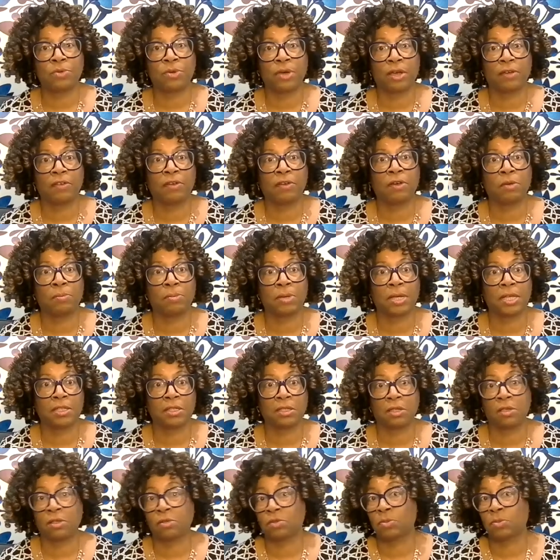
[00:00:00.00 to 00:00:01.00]
you at home
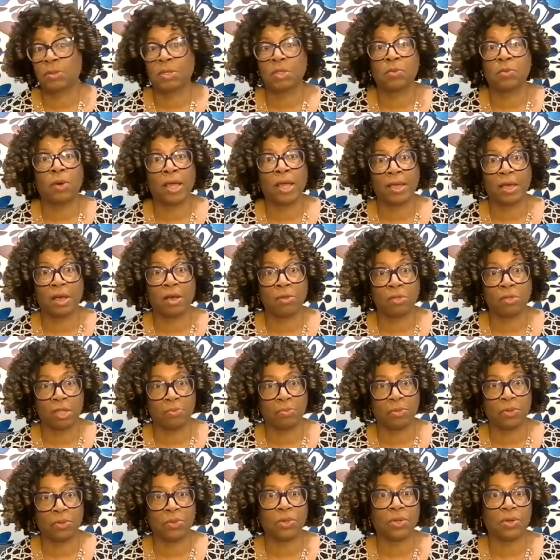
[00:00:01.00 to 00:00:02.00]
because it was be the white only
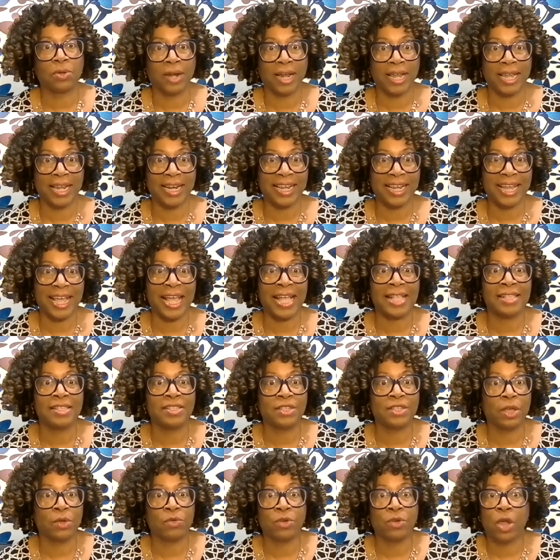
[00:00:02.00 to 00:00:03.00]
pool, right? And
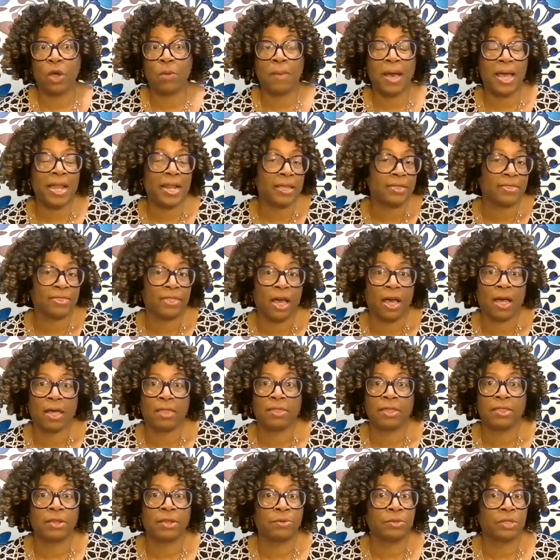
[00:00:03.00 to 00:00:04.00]
so nobody thought
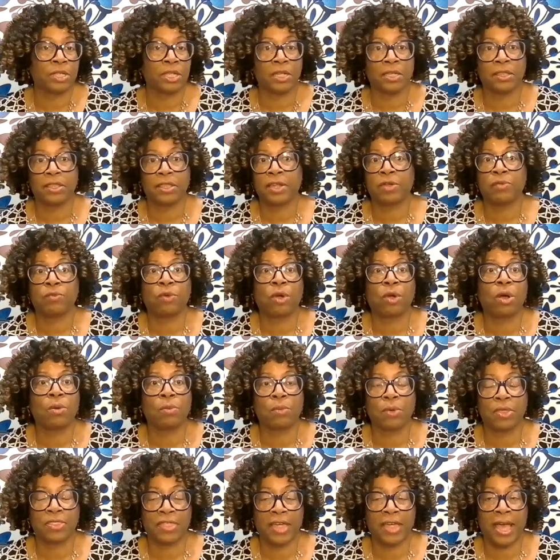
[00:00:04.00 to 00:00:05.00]
that there was anything
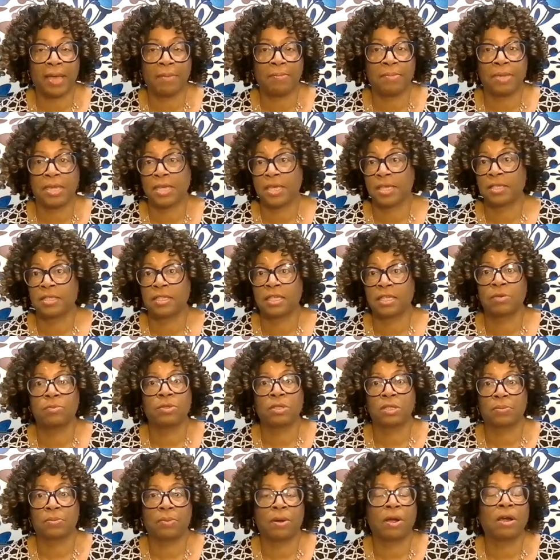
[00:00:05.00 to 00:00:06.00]
wrong with that because it
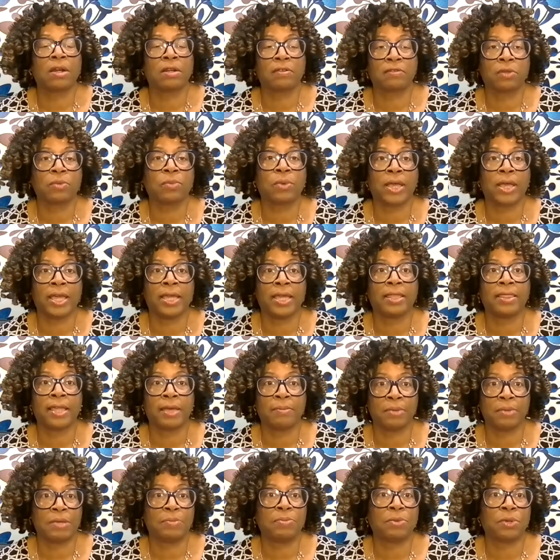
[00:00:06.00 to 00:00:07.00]
was a part of the way
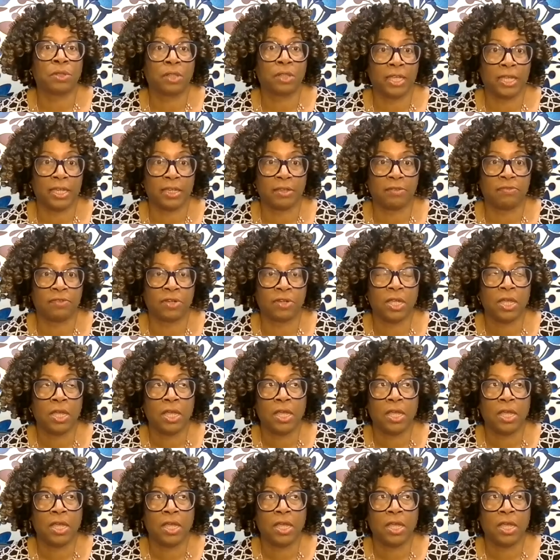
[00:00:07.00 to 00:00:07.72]
that people lived.